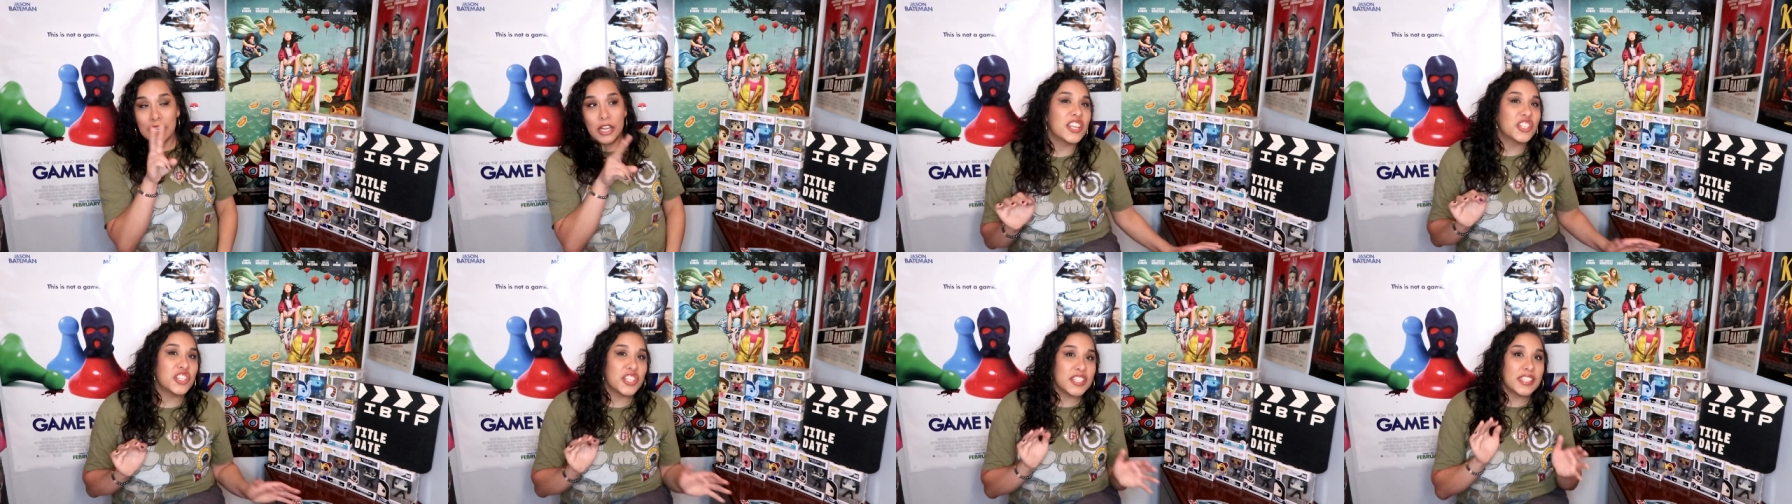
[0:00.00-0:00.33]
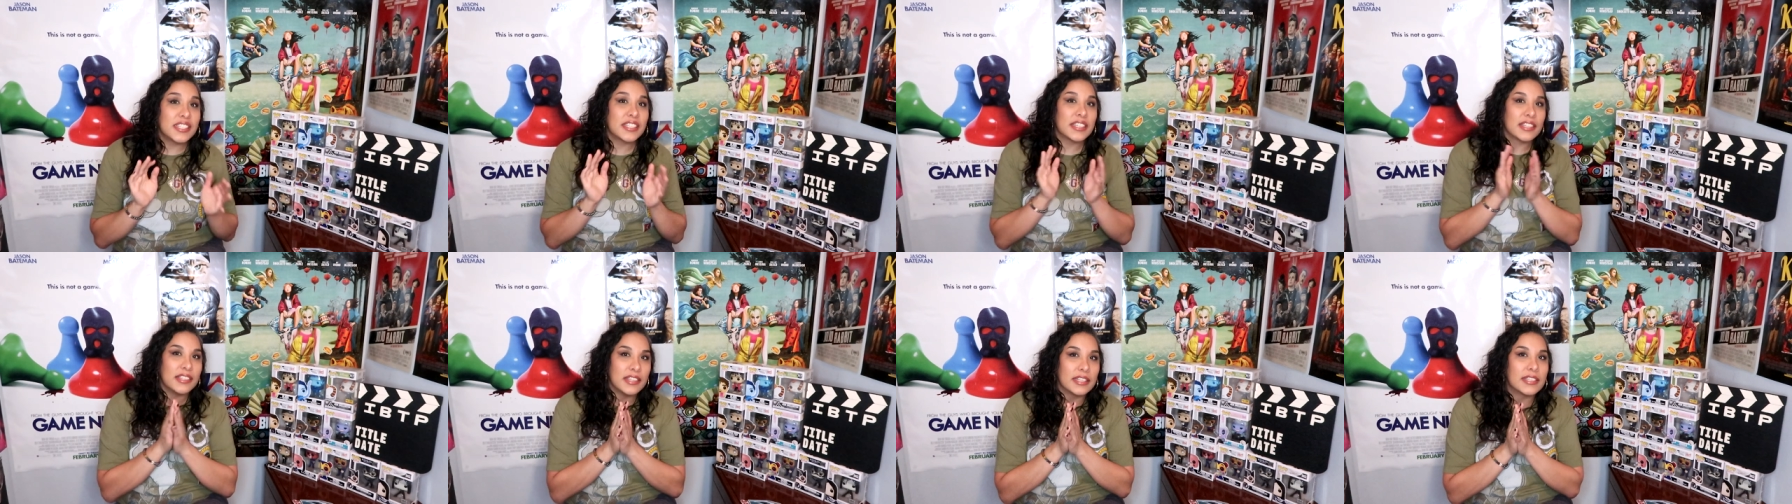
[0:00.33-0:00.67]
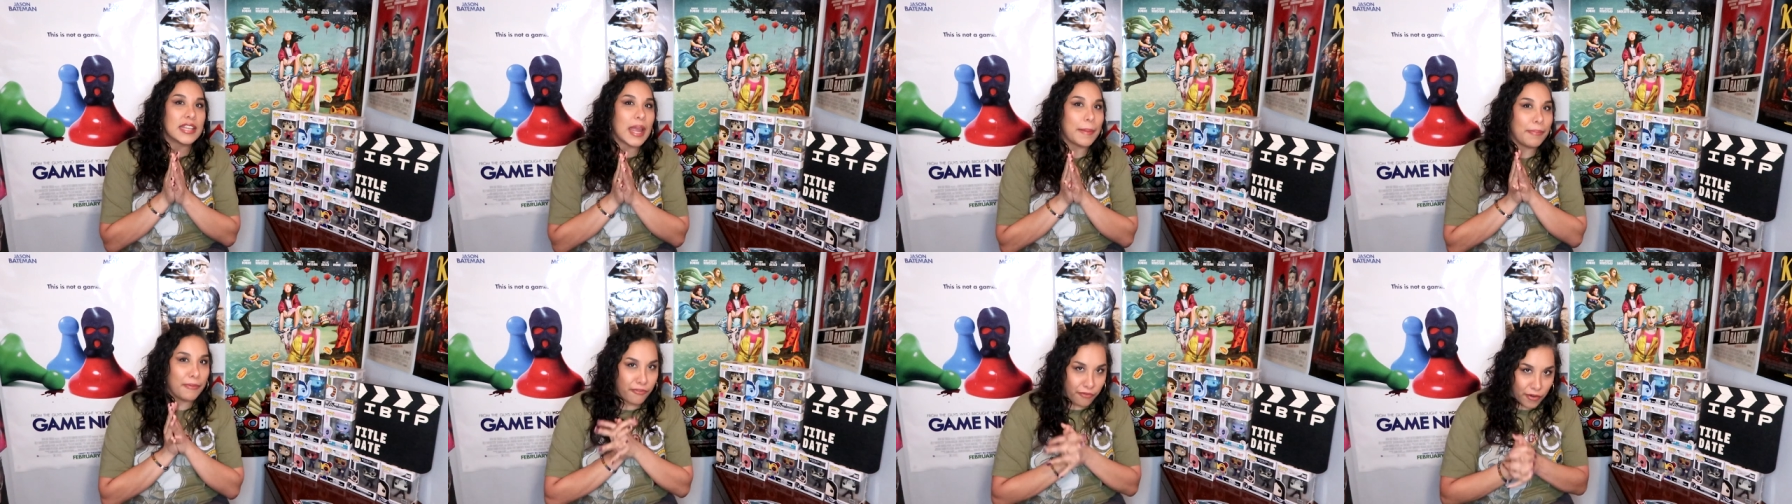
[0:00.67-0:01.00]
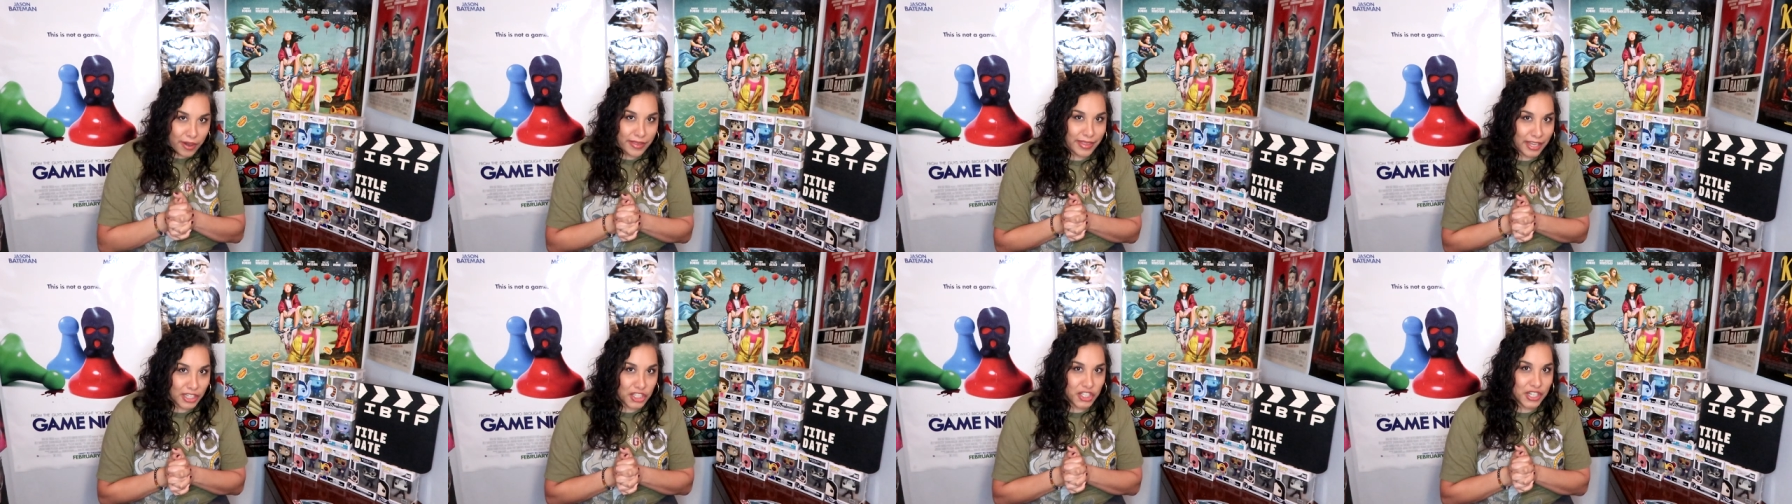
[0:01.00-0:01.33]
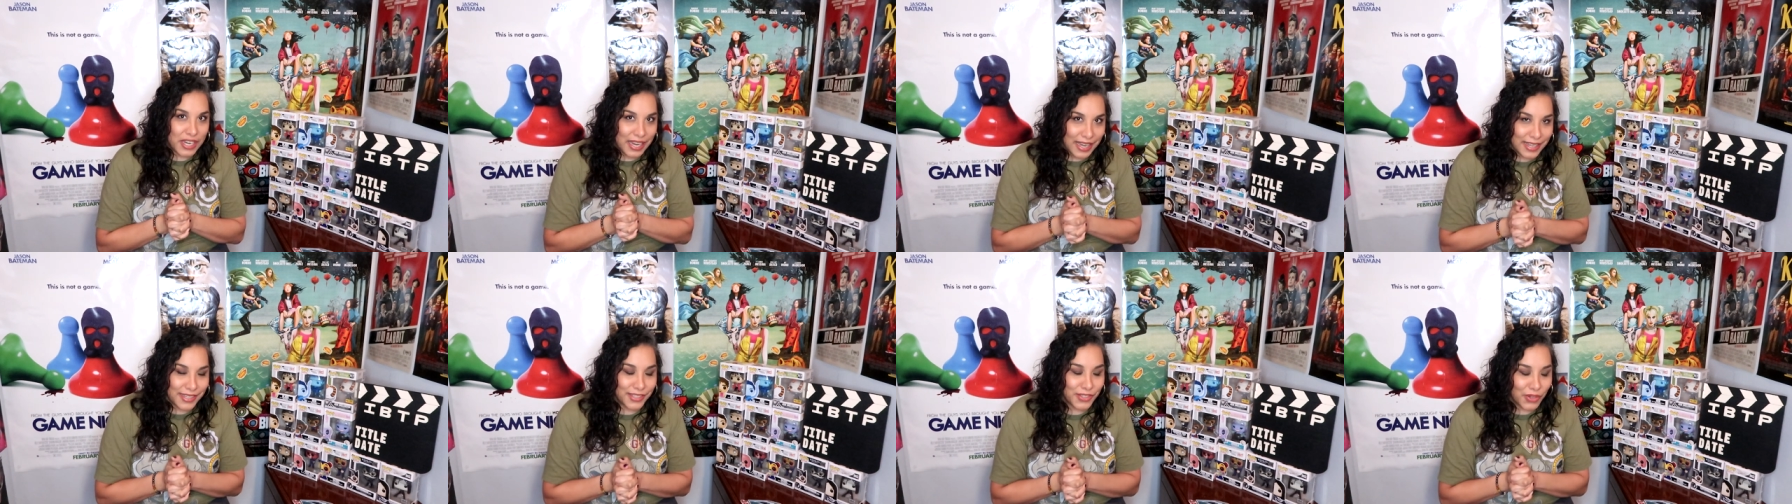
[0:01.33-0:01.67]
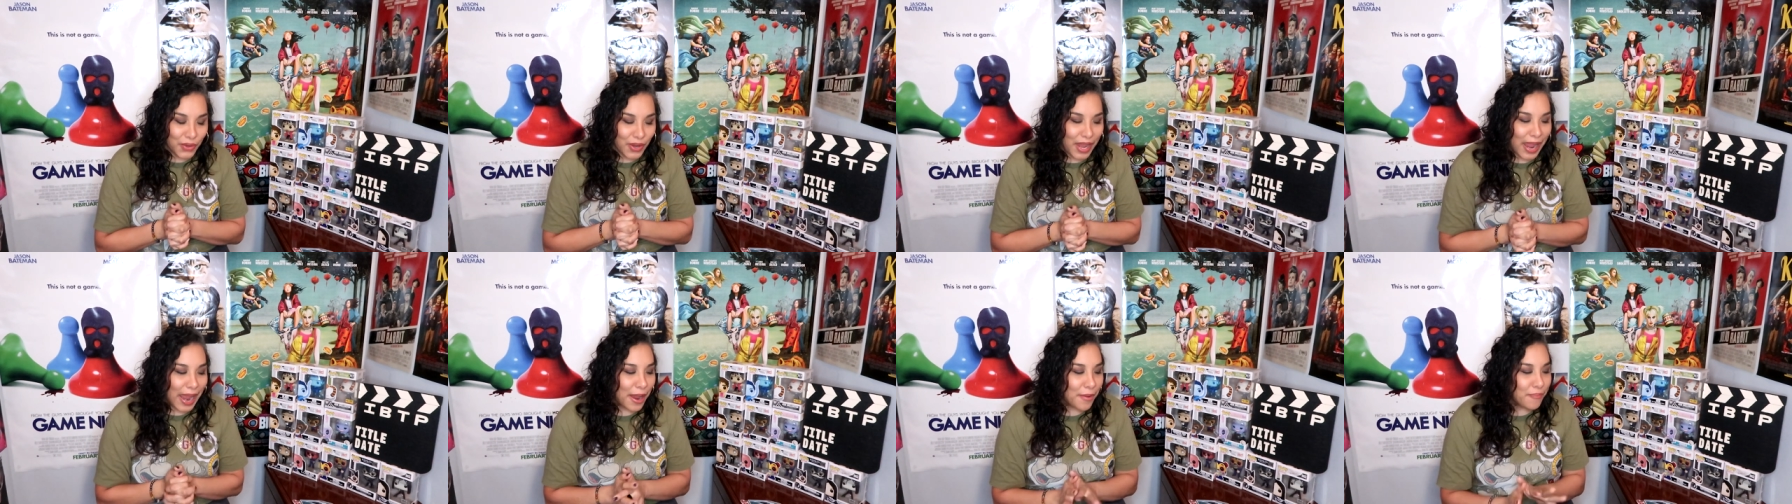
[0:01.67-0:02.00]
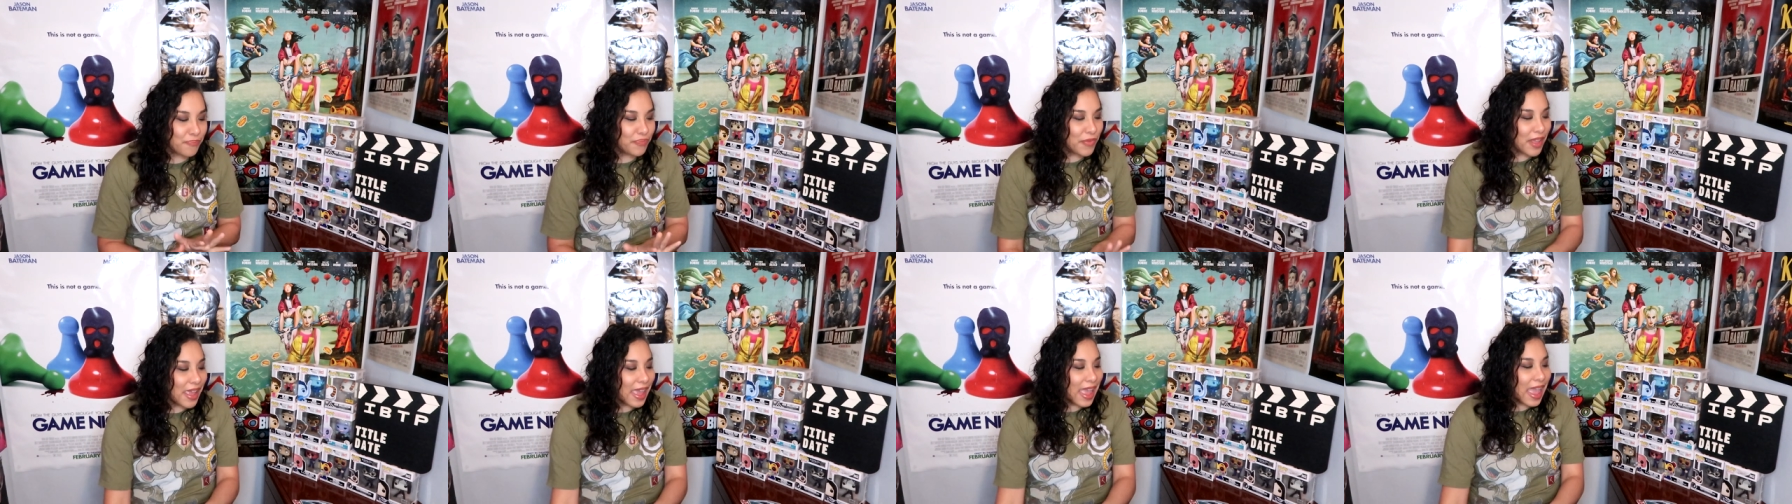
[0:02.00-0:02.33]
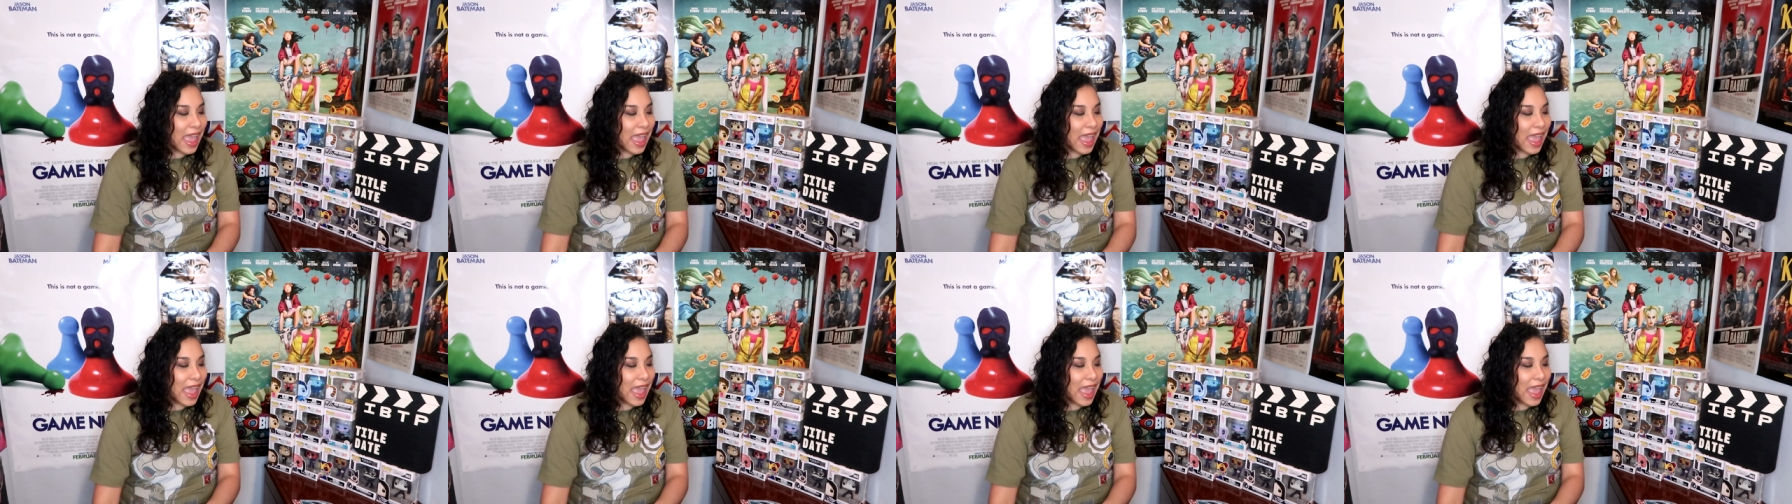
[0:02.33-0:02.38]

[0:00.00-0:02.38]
that's just the type of friend that she is okay